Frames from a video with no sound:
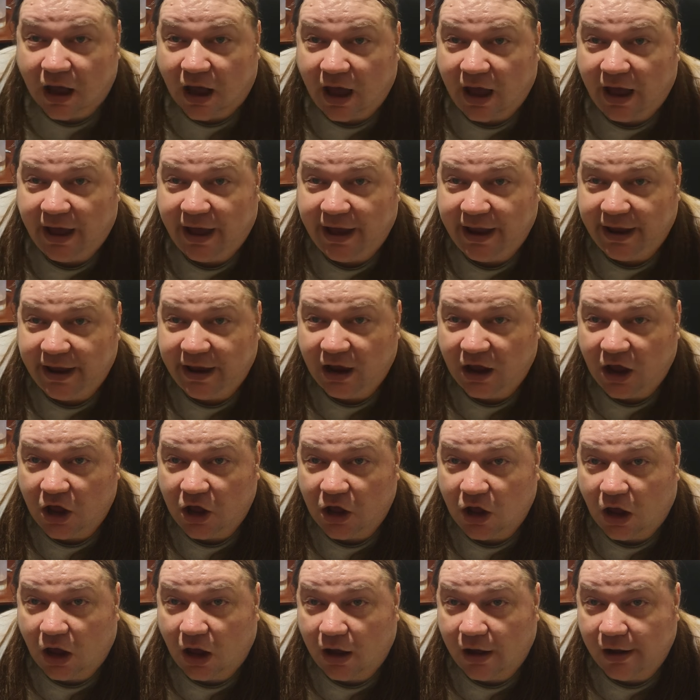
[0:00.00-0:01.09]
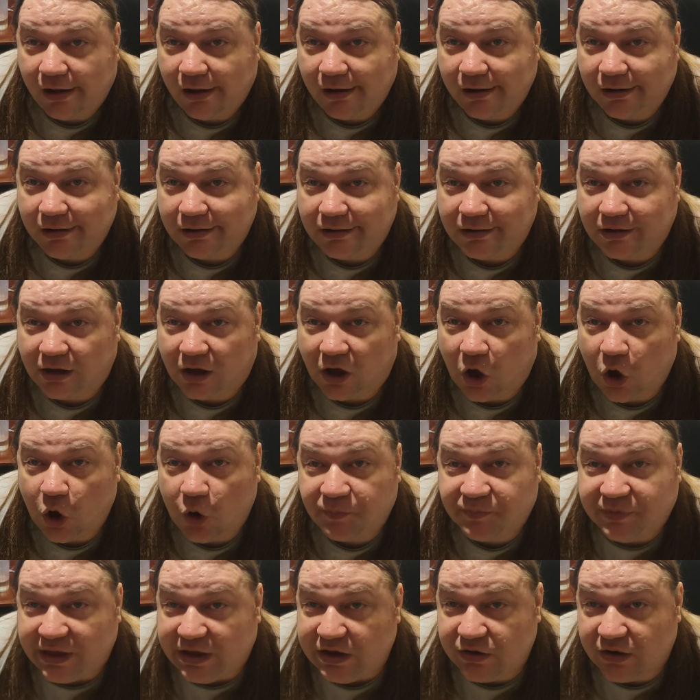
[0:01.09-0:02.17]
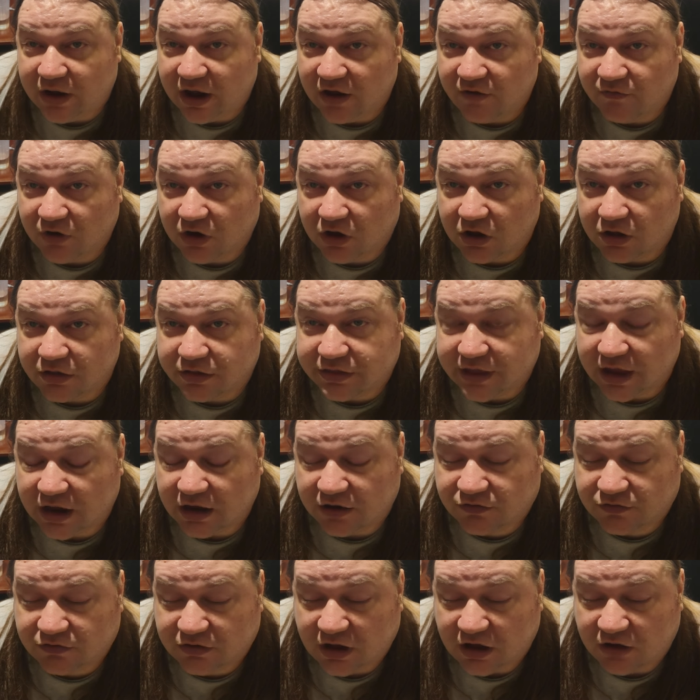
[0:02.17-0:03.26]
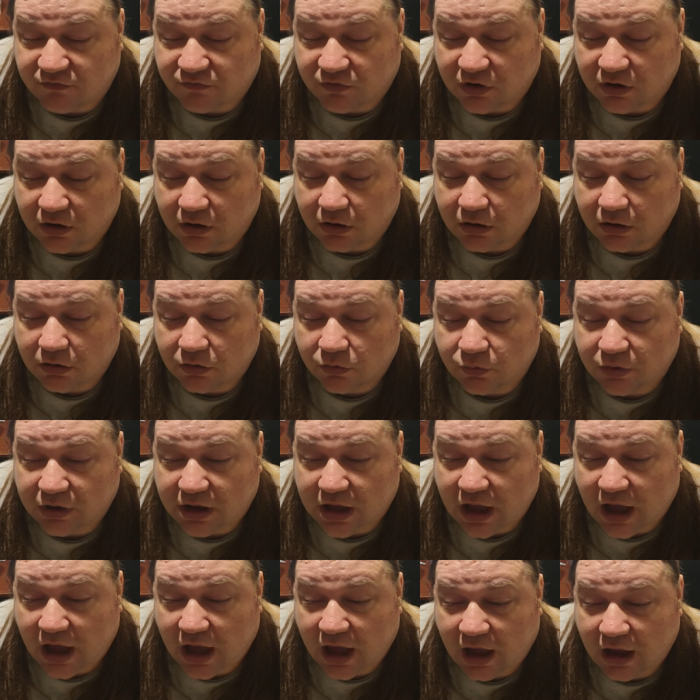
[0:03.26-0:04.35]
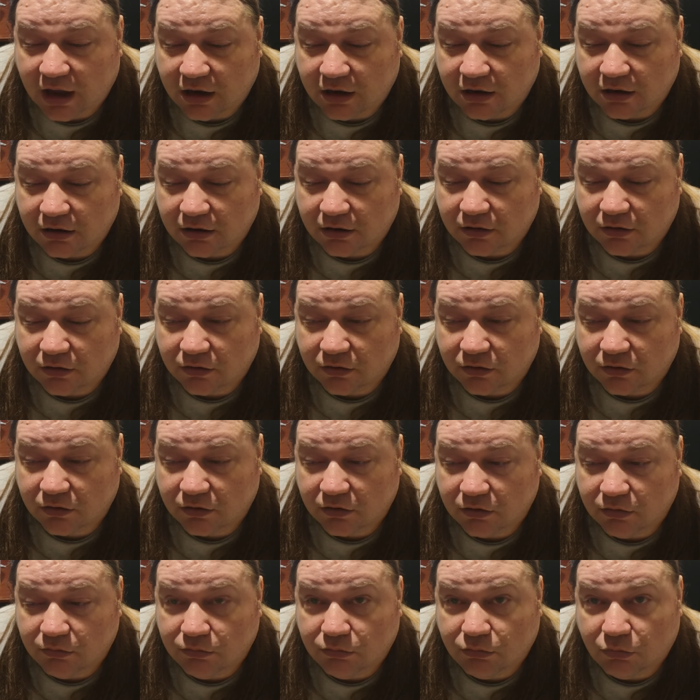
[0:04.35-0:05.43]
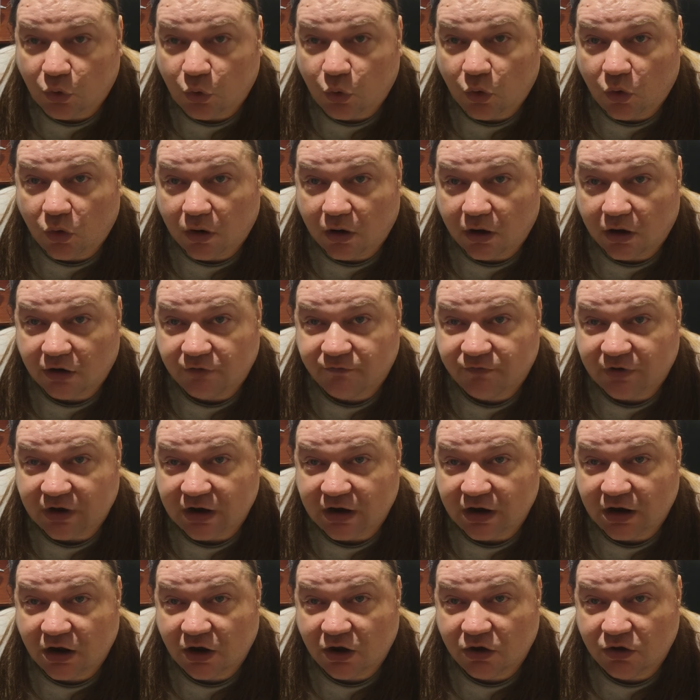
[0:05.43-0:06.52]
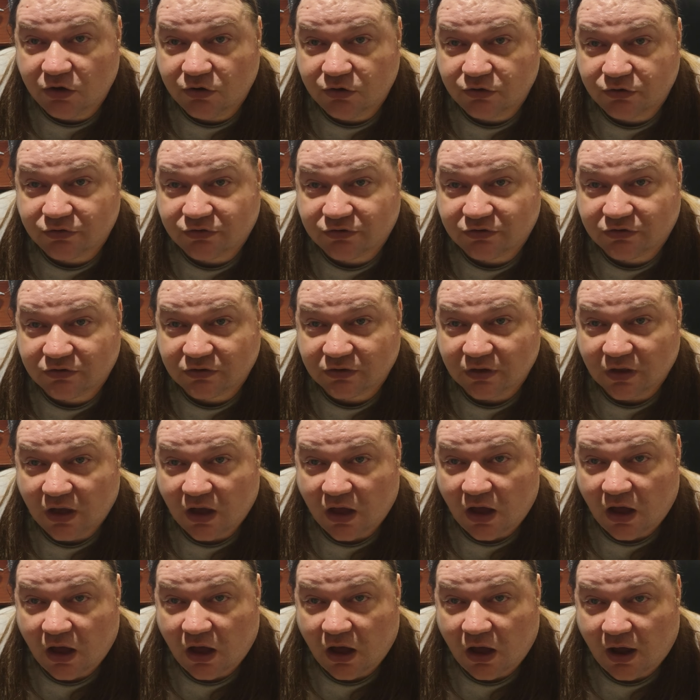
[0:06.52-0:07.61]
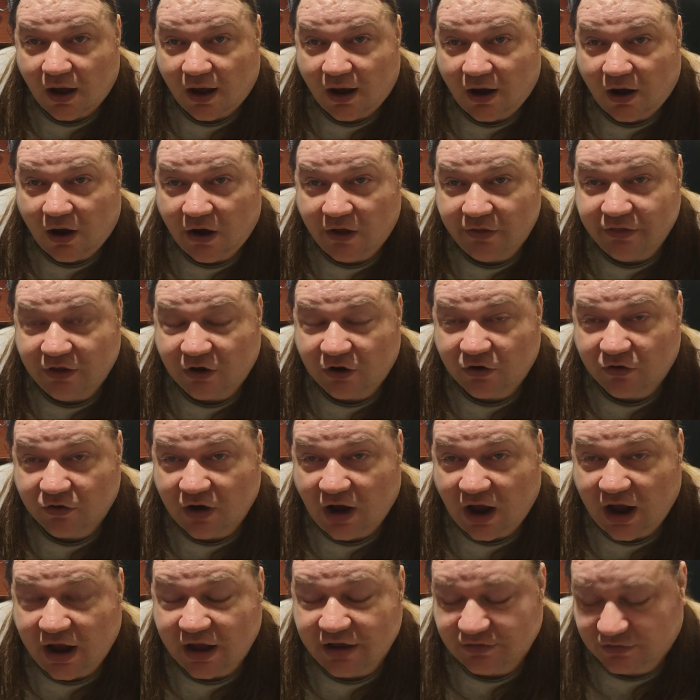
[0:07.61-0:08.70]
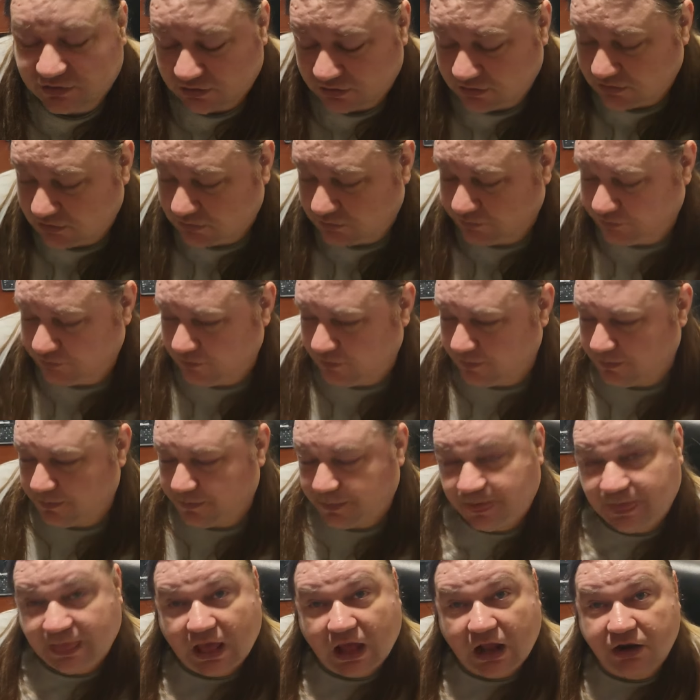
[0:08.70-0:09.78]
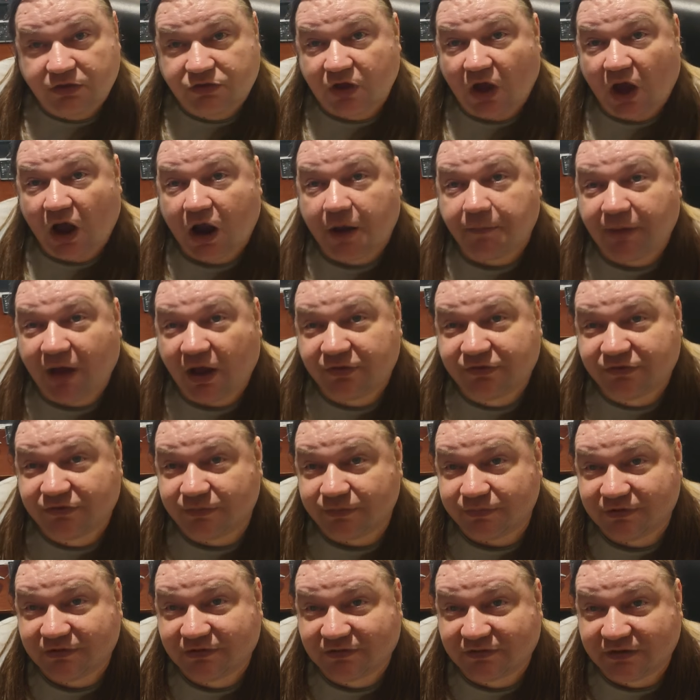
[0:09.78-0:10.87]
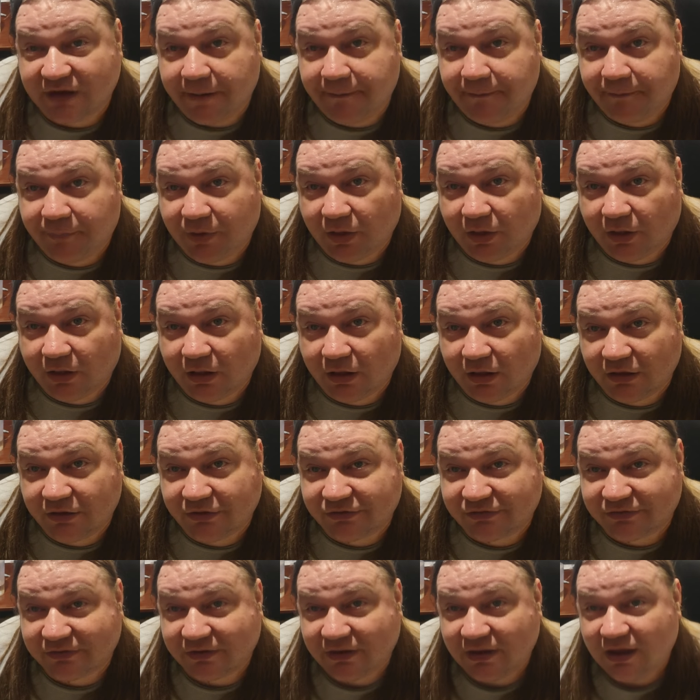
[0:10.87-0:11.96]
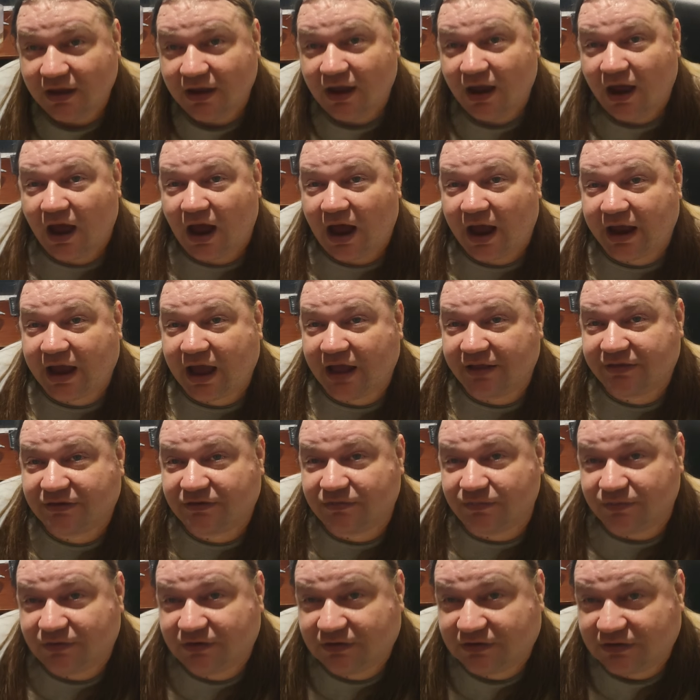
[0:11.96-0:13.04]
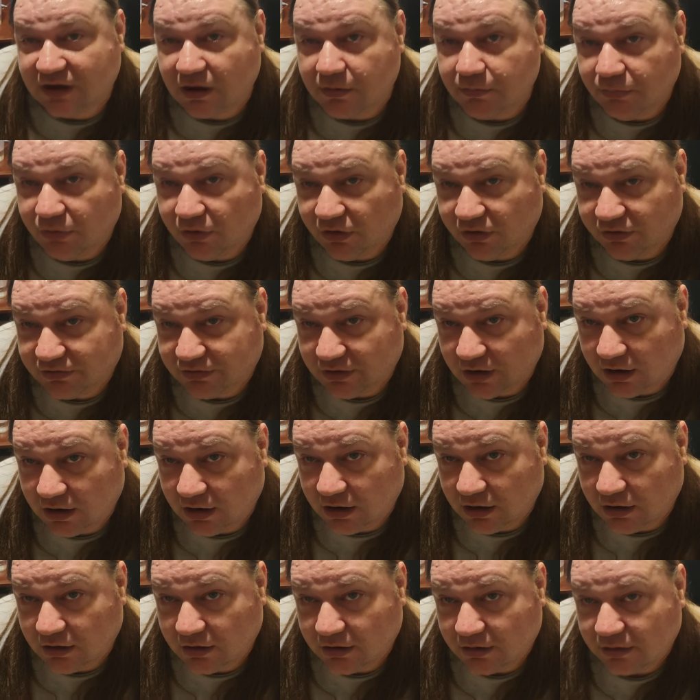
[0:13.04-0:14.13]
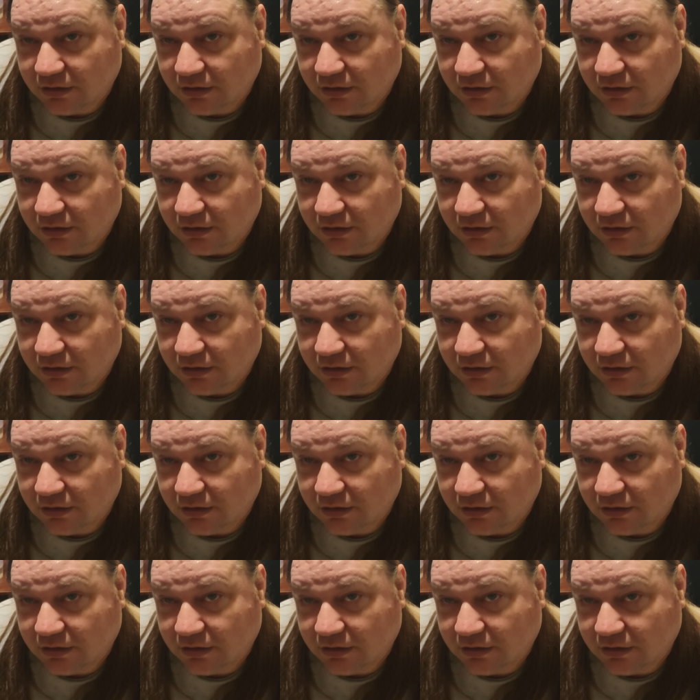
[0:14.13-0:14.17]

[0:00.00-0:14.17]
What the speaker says: I hope that you have a good Thanksgiving. We got more videos on the horizon. I'm going to talk about some cymbals. I got some cymbals in.